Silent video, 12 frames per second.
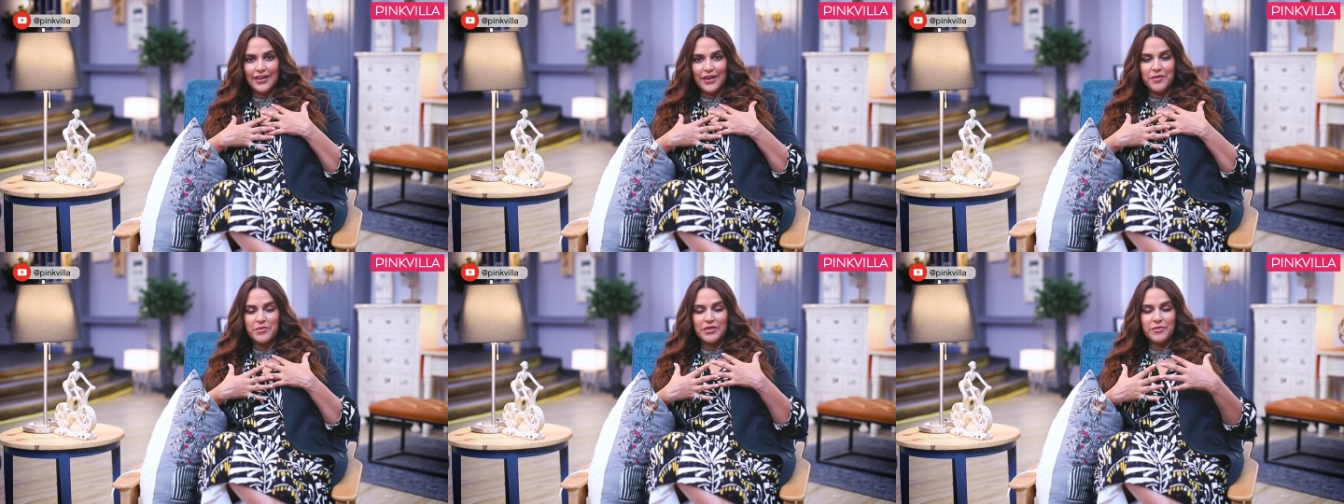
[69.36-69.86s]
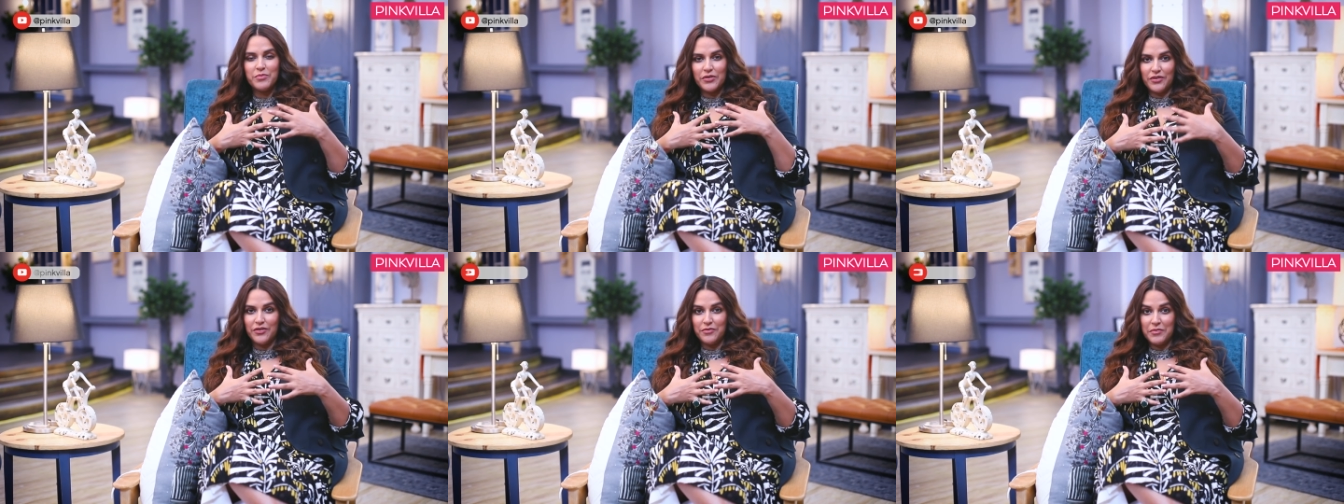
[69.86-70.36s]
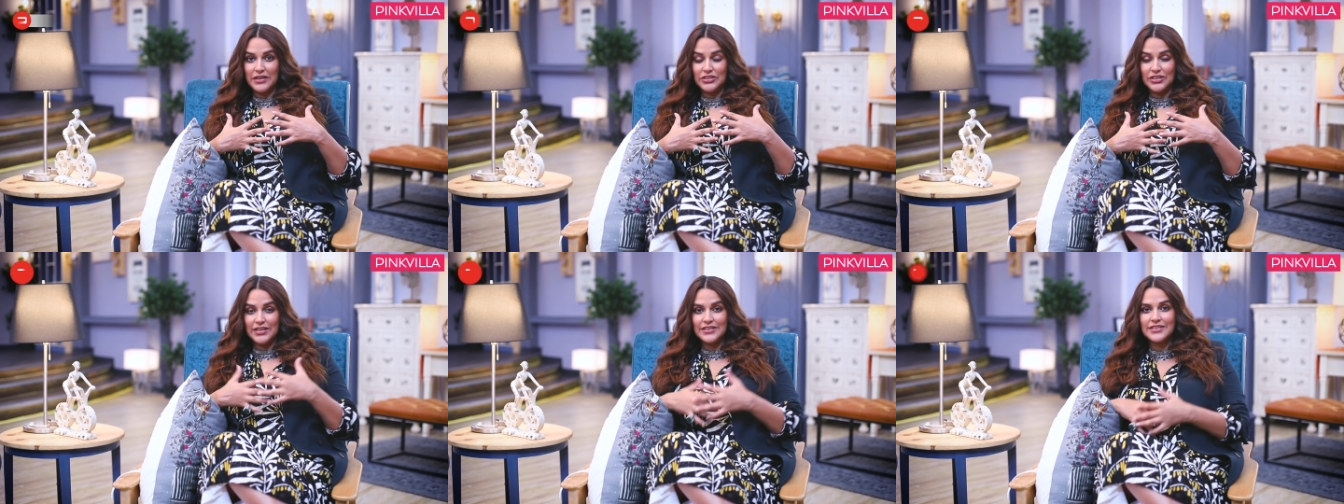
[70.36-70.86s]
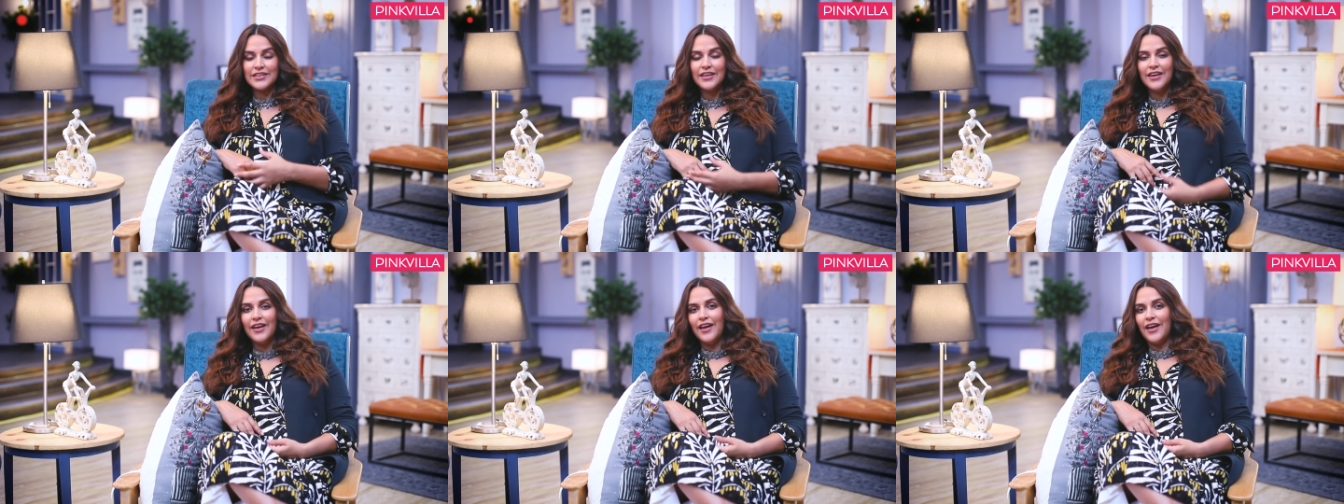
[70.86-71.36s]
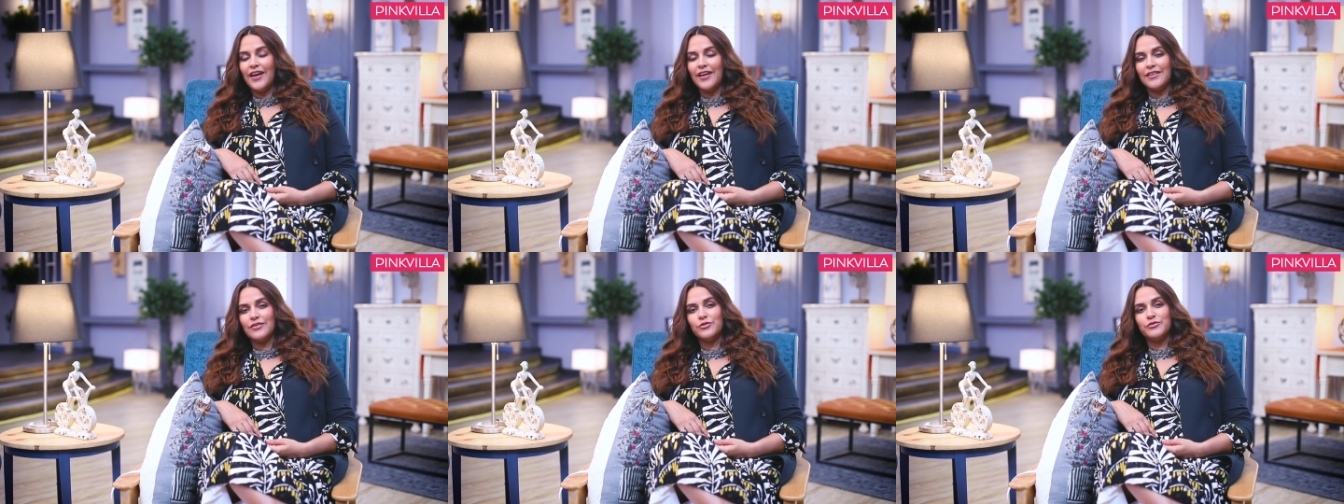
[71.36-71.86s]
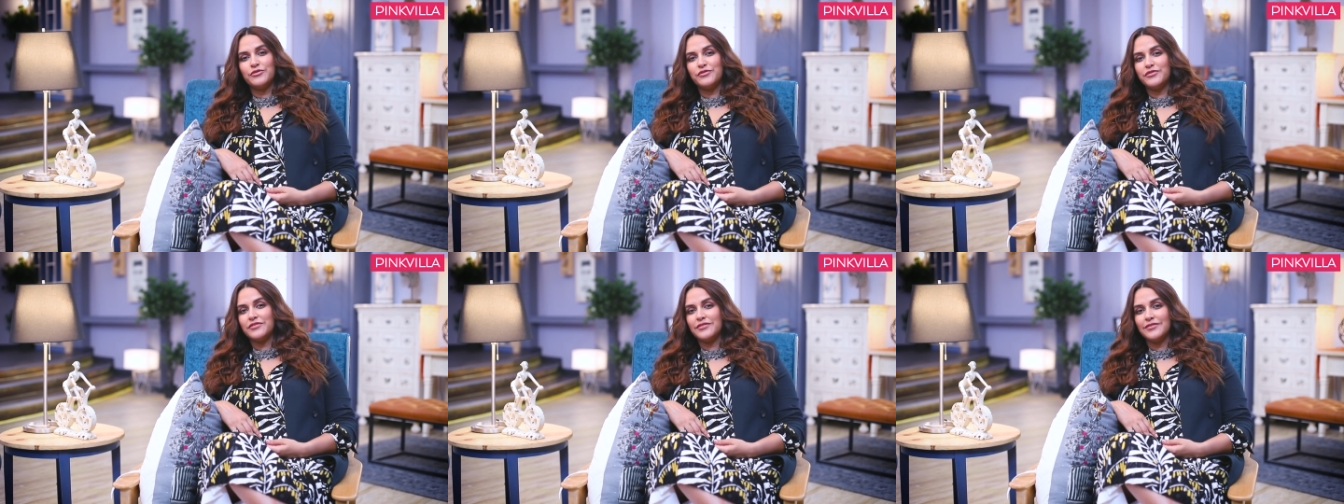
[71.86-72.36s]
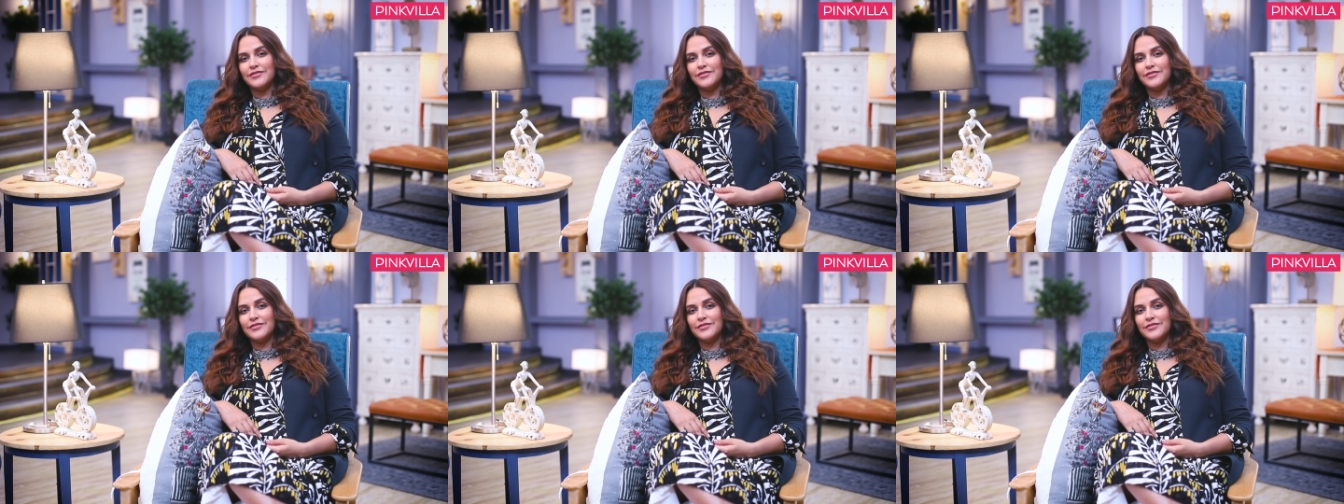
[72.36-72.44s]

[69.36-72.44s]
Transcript: came and they put her on my chest. And oof,